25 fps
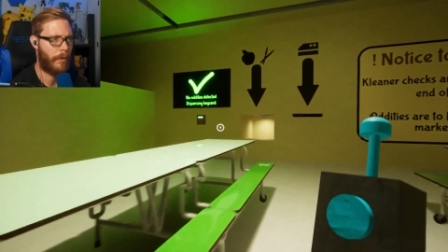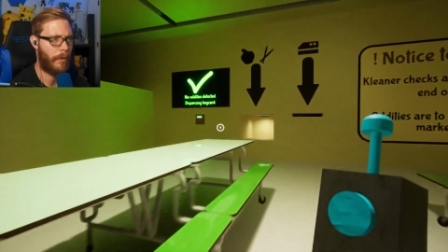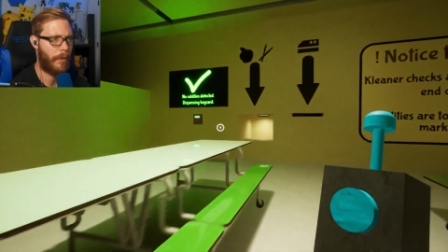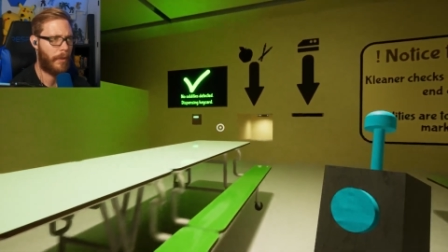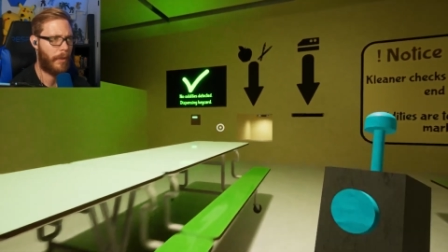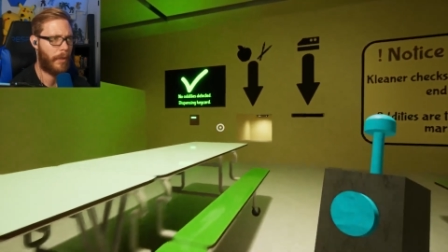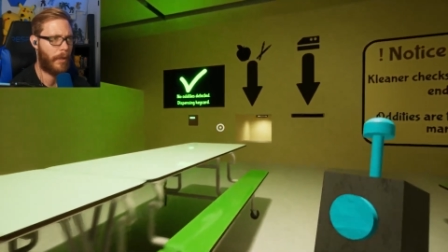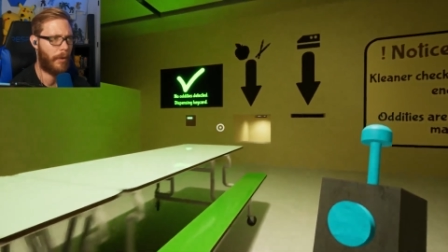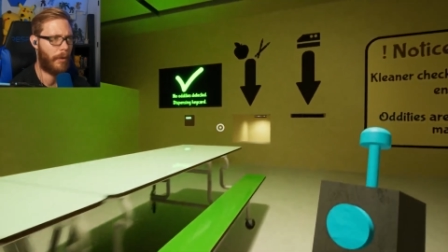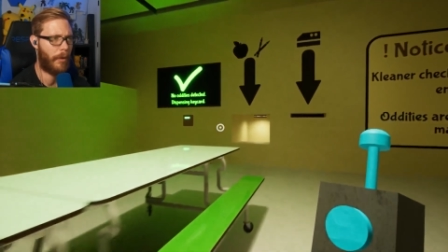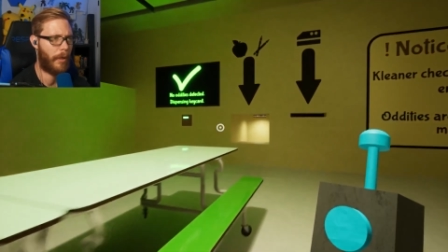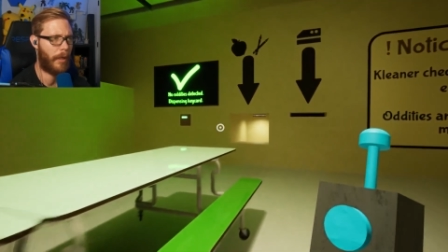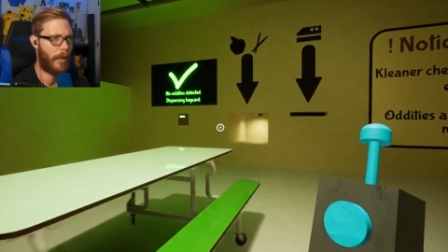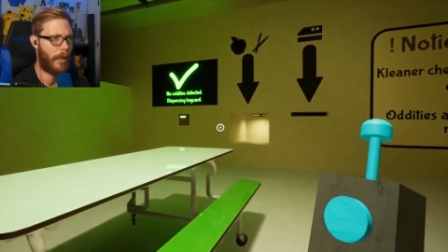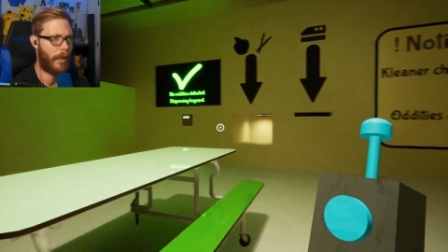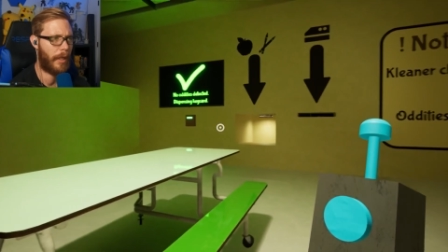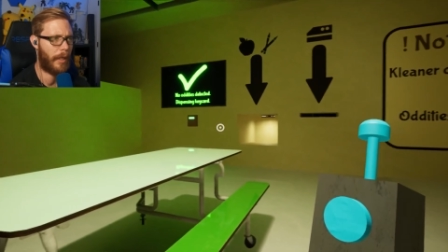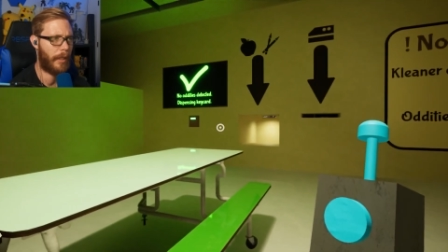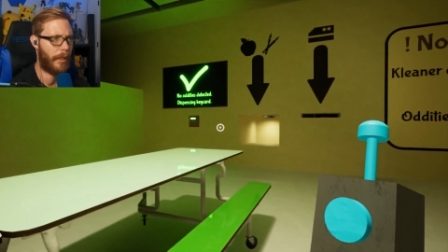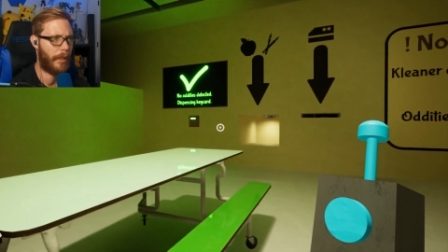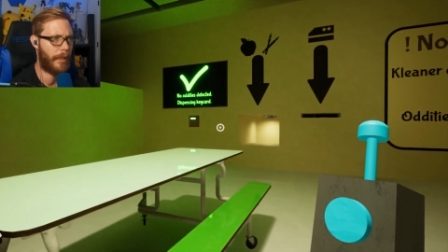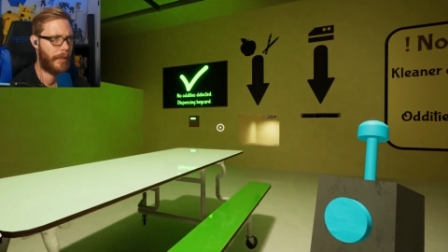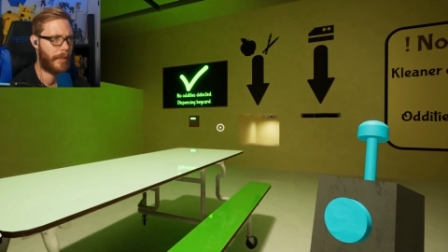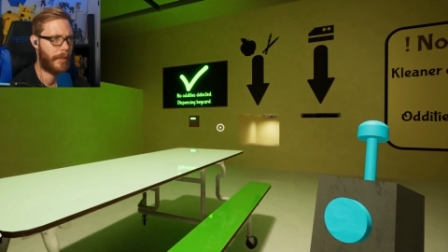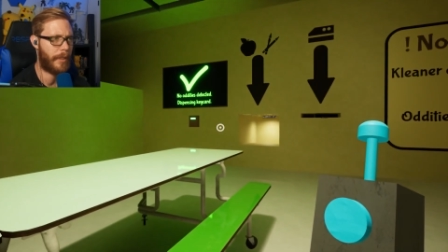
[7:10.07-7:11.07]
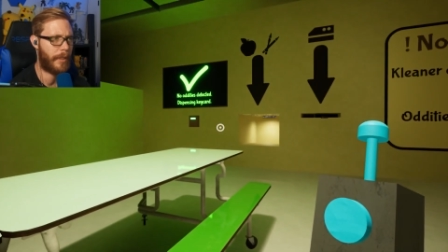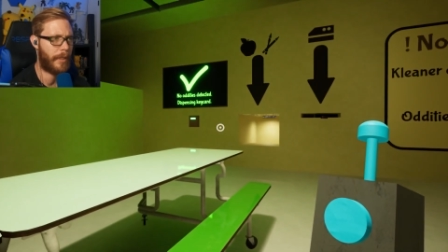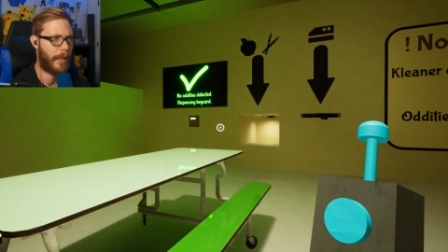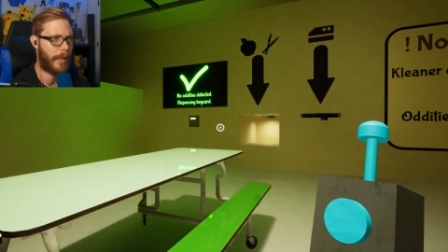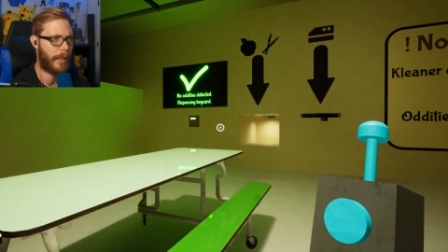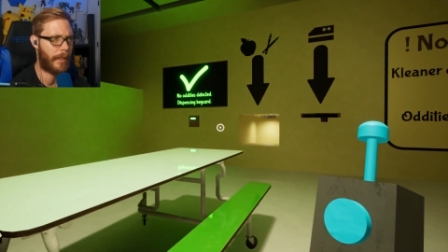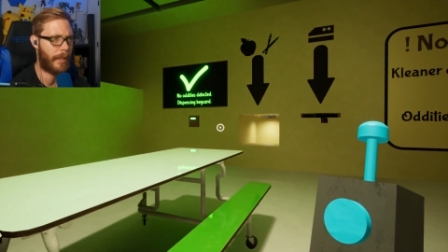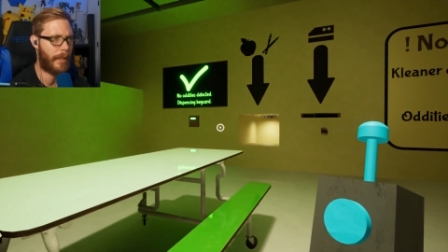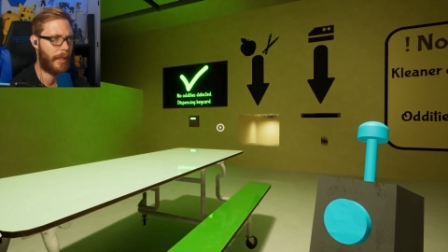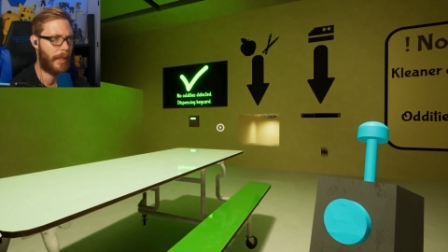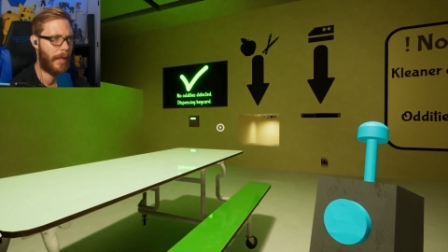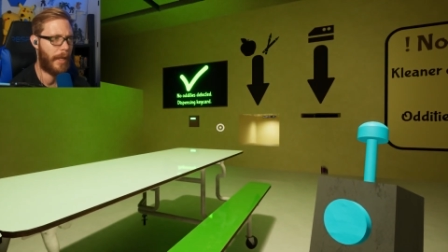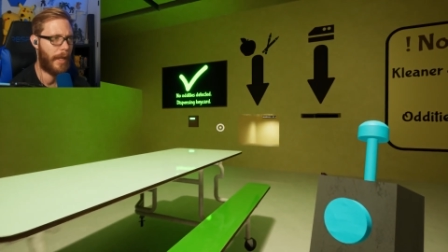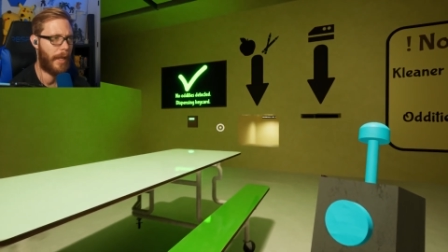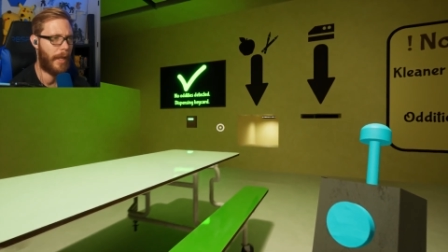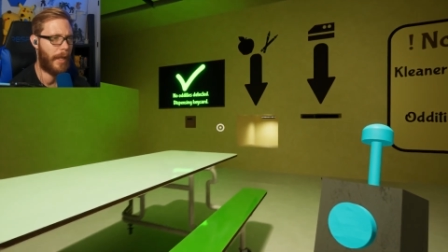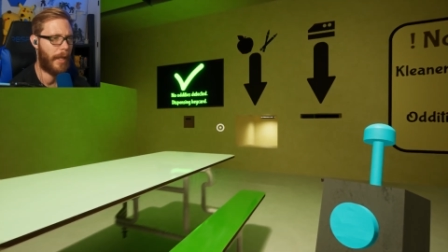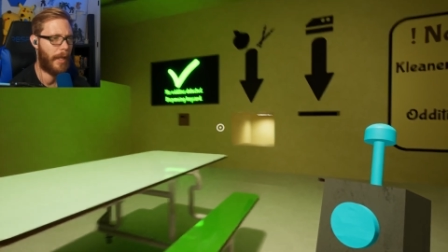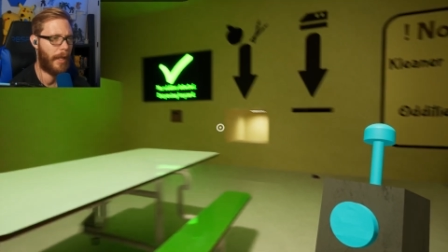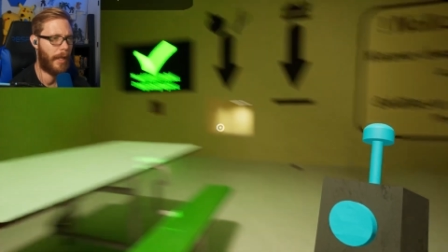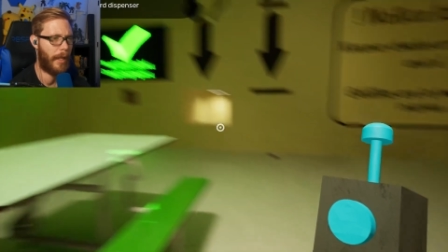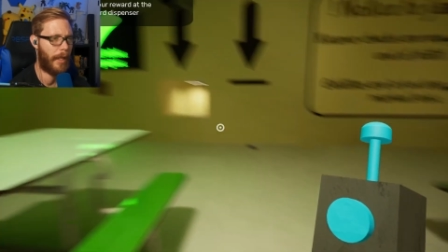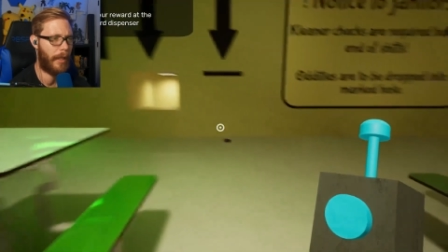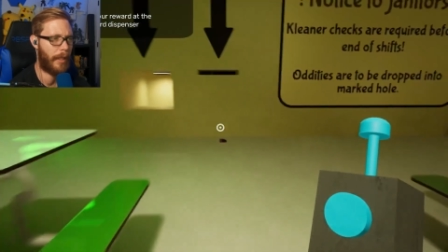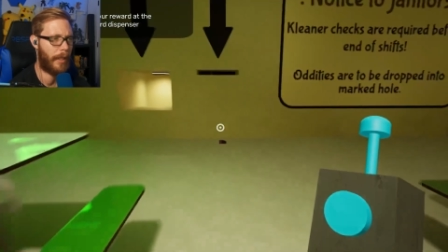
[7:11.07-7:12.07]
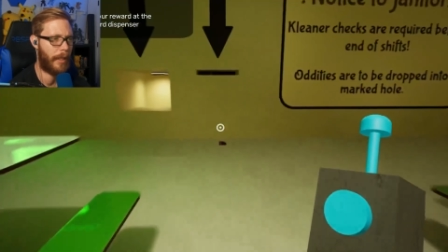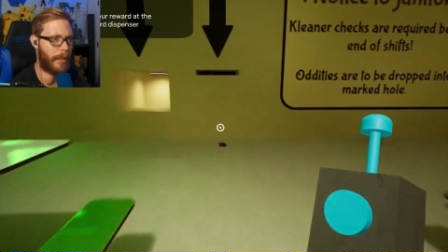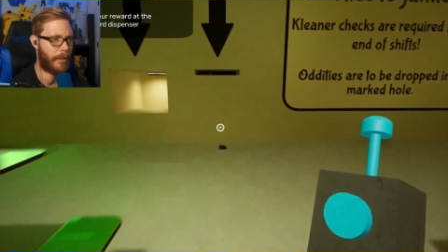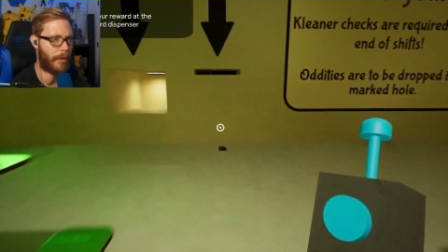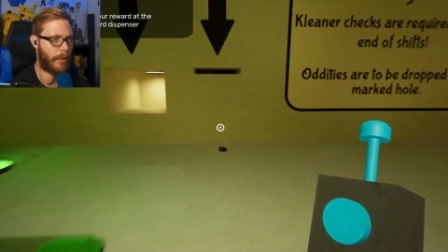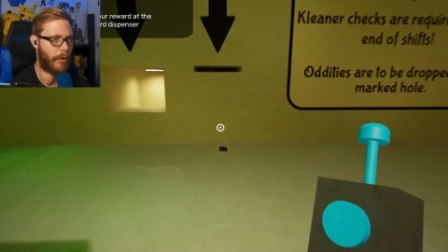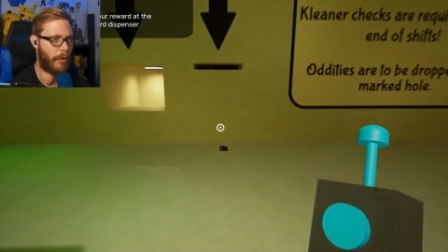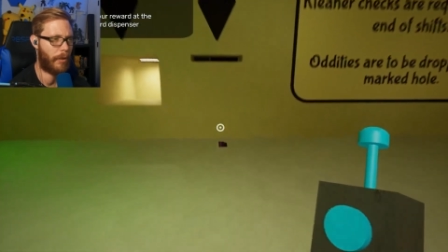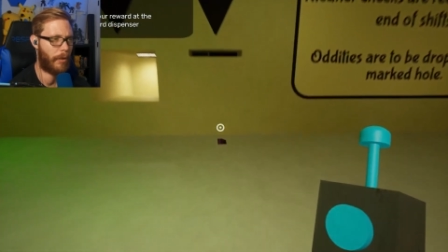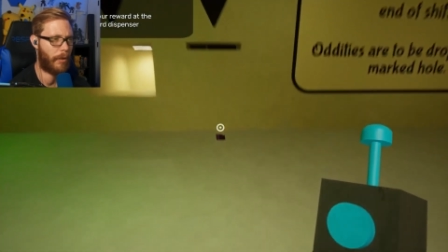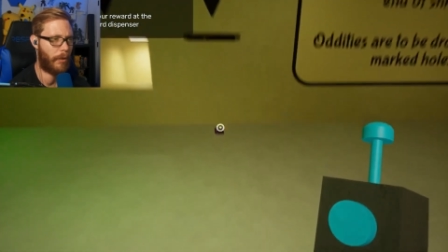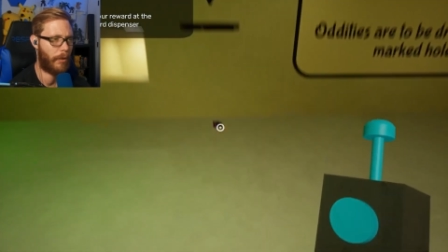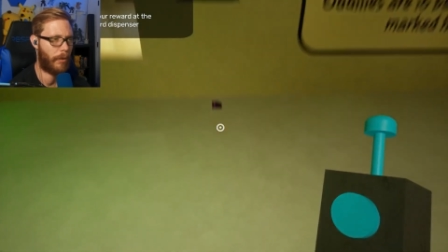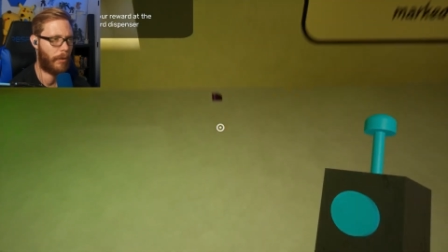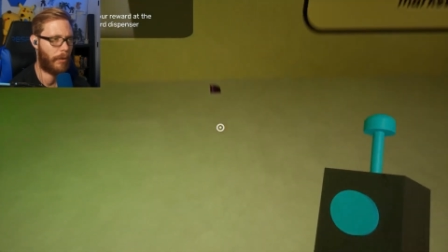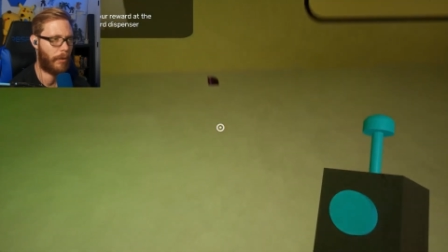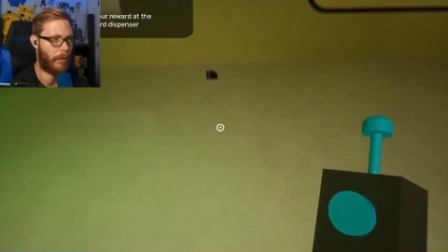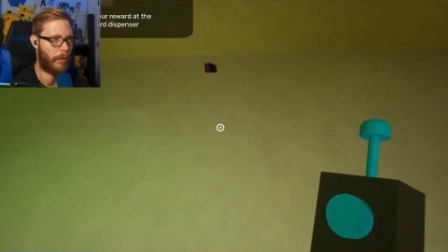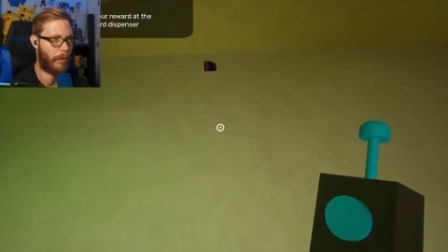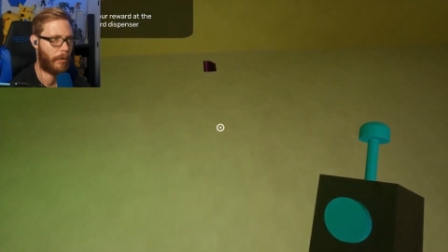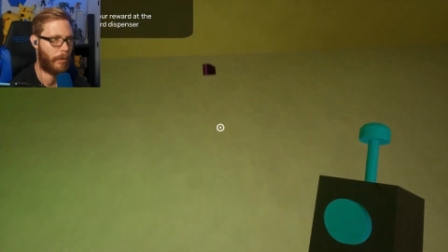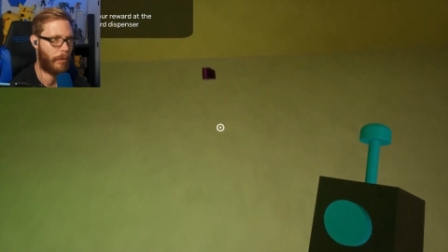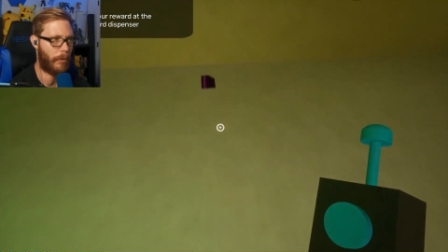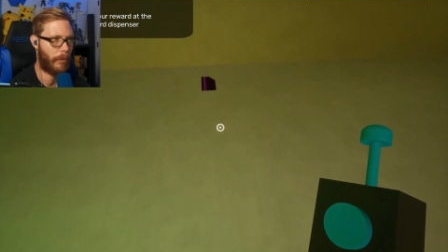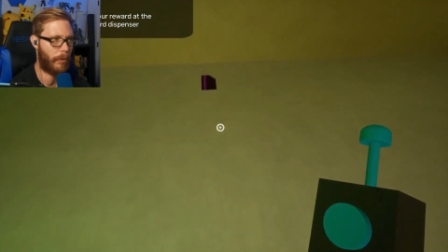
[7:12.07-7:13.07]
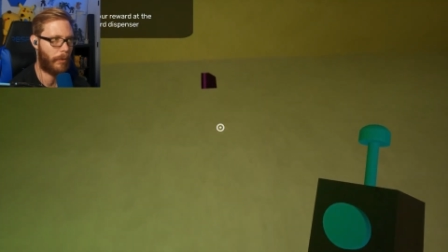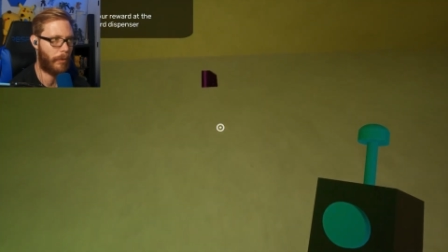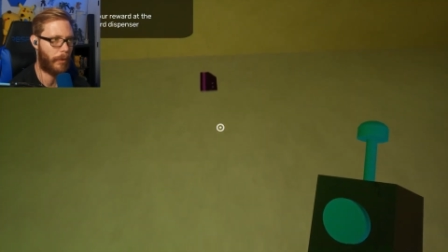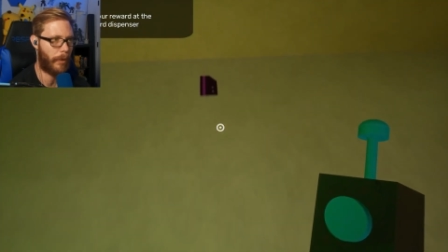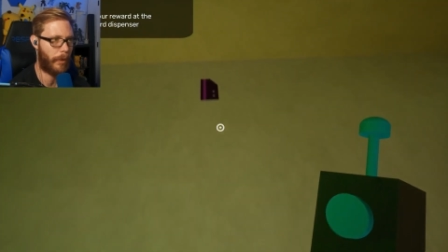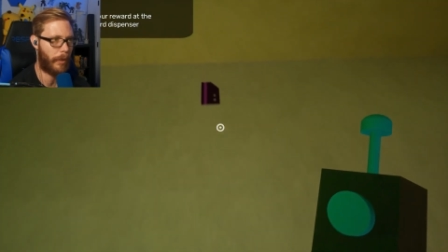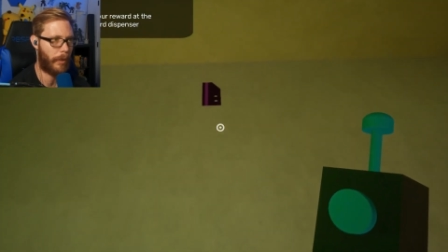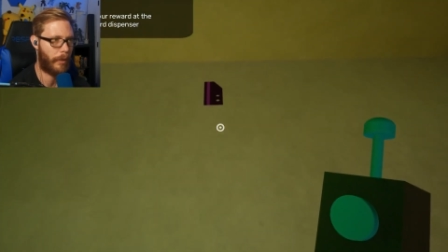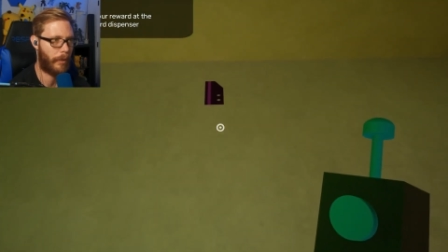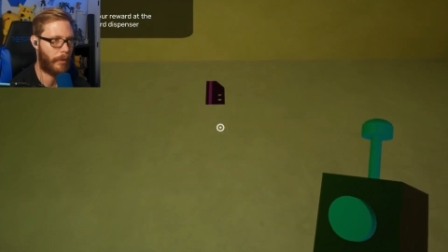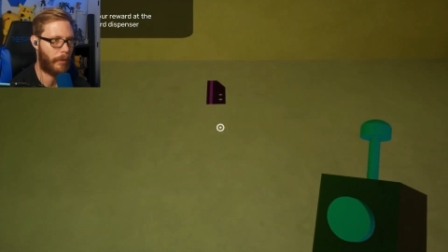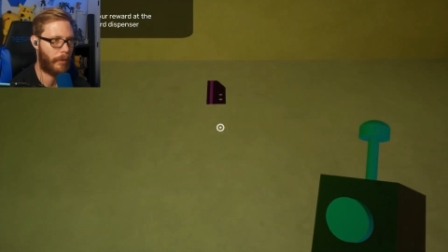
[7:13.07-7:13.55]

No oddities detected. Hey, let's go.